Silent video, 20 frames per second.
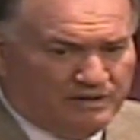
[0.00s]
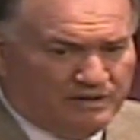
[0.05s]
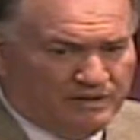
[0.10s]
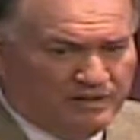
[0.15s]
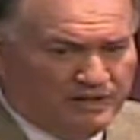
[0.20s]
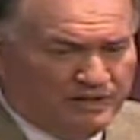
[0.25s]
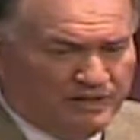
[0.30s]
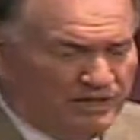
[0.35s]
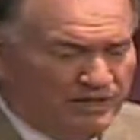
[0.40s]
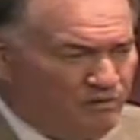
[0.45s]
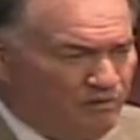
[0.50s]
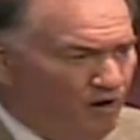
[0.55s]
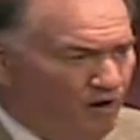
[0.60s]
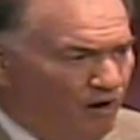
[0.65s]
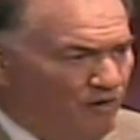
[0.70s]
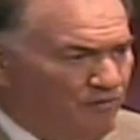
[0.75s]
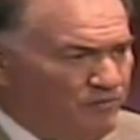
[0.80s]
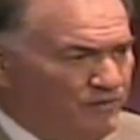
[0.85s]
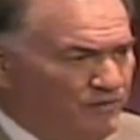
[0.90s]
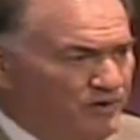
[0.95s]
and he'll
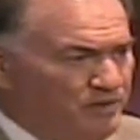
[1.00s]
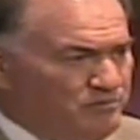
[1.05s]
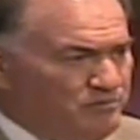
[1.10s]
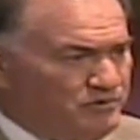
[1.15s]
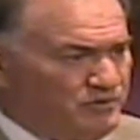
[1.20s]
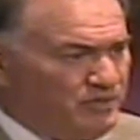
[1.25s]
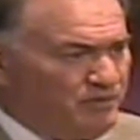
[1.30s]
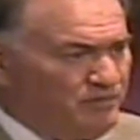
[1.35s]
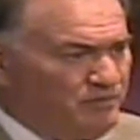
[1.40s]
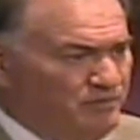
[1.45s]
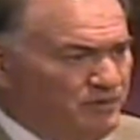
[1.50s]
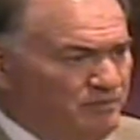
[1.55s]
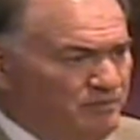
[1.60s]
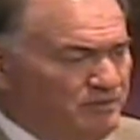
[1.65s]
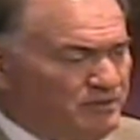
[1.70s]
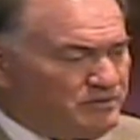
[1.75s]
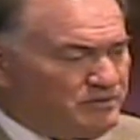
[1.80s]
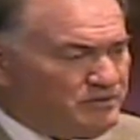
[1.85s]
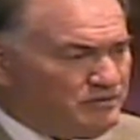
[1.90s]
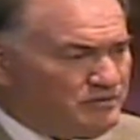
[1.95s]
offer himself up
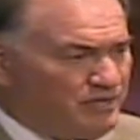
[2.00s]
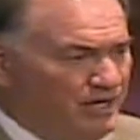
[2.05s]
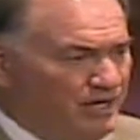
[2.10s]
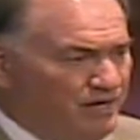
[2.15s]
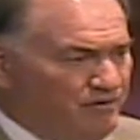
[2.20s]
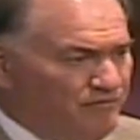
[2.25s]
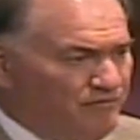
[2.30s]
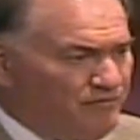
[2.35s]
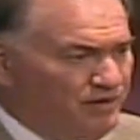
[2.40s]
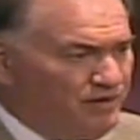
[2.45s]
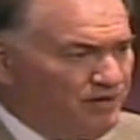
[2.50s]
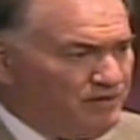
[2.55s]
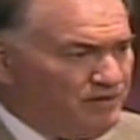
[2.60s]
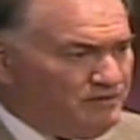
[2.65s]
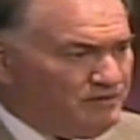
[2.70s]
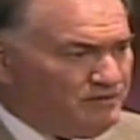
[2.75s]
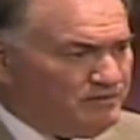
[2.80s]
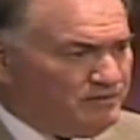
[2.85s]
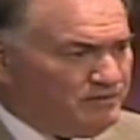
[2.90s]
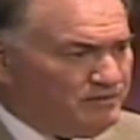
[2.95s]
as a sacrifice
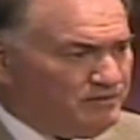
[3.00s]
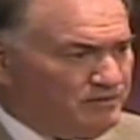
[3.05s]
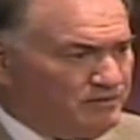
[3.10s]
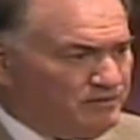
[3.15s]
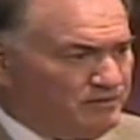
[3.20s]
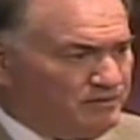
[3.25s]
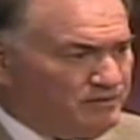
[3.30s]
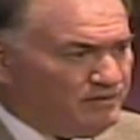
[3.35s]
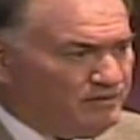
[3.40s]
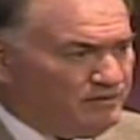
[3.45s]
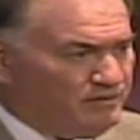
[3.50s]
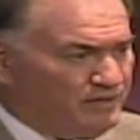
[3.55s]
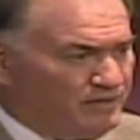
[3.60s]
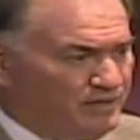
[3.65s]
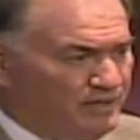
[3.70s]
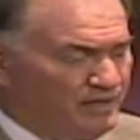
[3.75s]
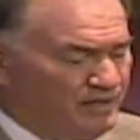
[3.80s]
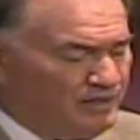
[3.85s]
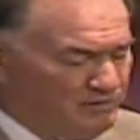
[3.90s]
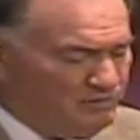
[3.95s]

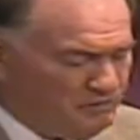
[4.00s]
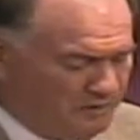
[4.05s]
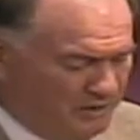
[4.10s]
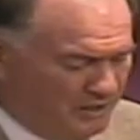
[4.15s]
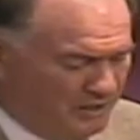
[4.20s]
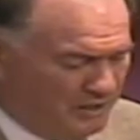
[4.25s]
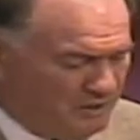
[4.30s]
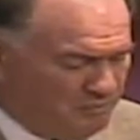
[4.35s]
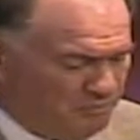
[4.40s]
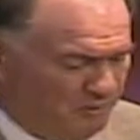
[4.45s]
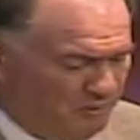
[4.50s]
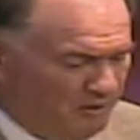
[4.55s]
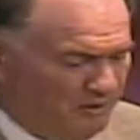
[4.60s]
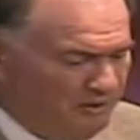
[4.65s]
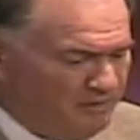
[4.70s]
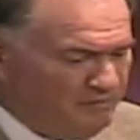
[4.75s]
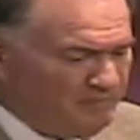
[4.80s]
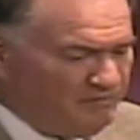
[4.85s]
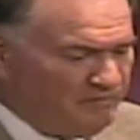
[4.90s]
and he'll shed his blood.